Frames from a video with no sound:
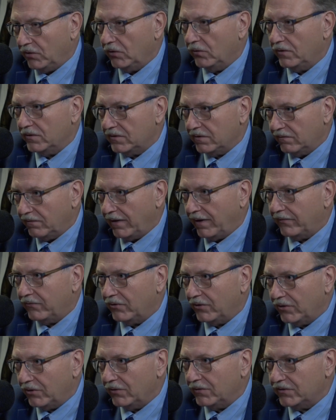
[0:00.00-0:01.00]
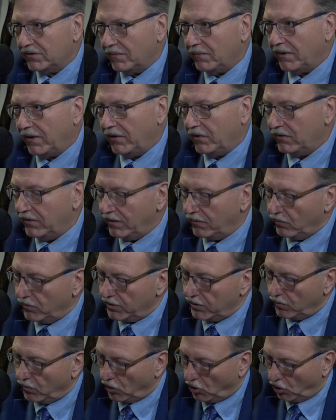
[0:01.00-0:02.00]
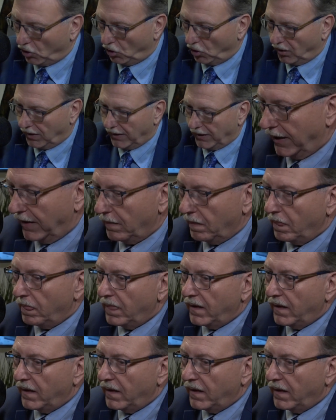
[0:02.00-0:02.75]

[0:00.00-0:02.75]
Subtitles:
you as a veteran, you as somebody who did it when you were early,